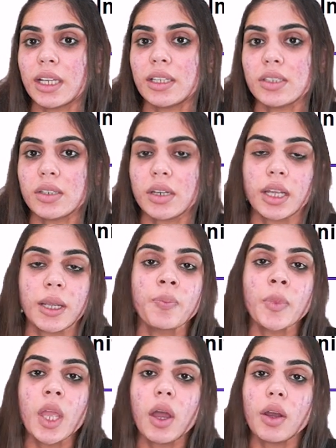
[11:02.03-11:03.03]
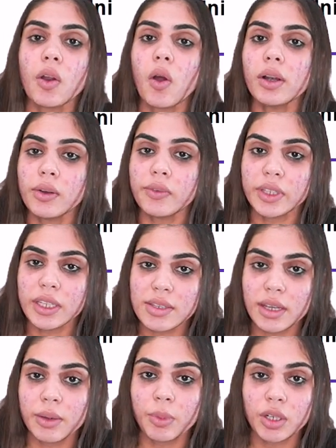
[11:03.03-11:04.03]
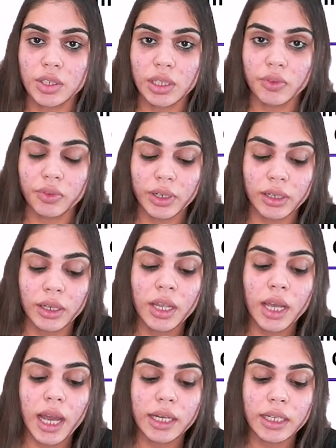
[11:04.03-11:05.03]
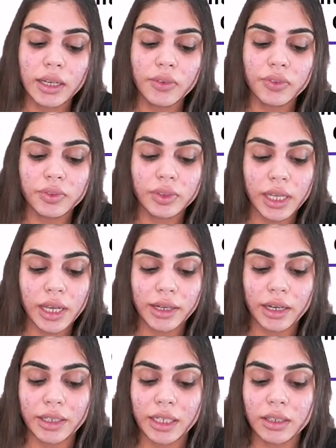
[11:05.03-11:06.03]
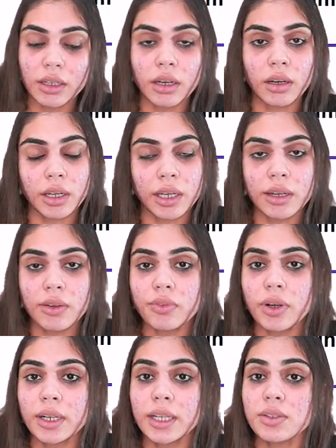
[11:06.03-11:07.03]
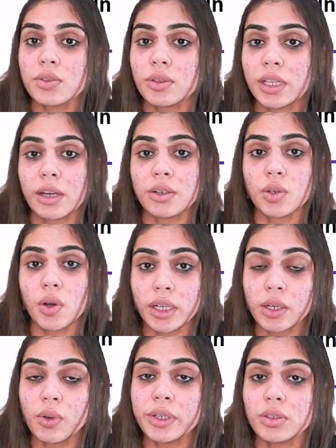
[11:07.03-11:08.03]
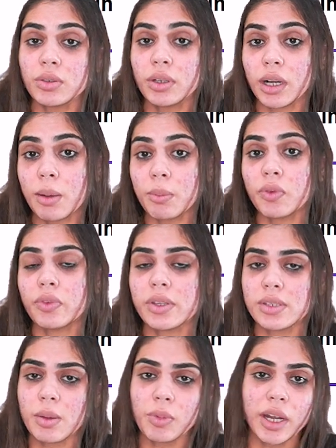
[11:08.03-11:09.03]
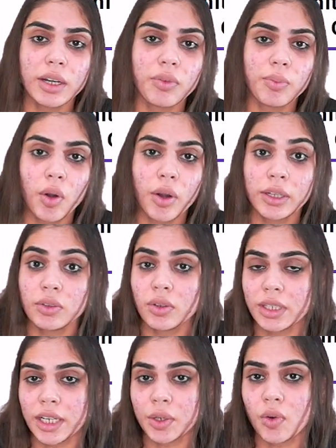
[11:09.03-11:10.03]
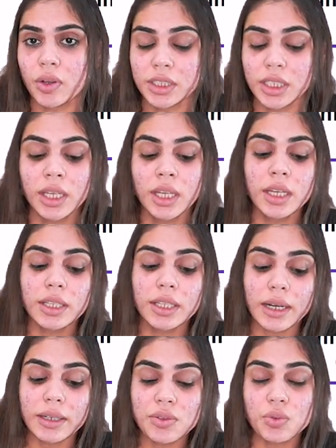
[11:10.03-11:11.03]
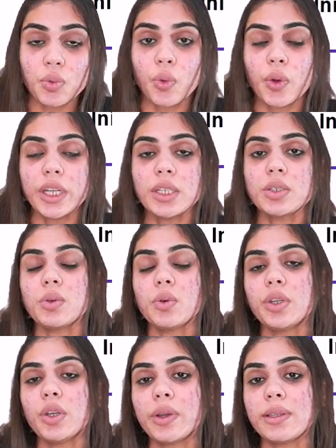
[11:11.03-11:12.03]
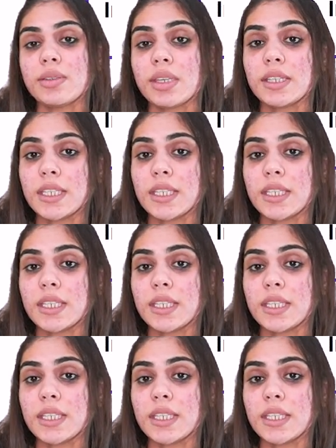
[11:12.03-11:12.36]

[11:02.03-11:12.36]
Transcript: engineering on all of these emerging field and if they are getting uh, enough funding so they are surely going to come up with some kind of product or technology that is going to you can say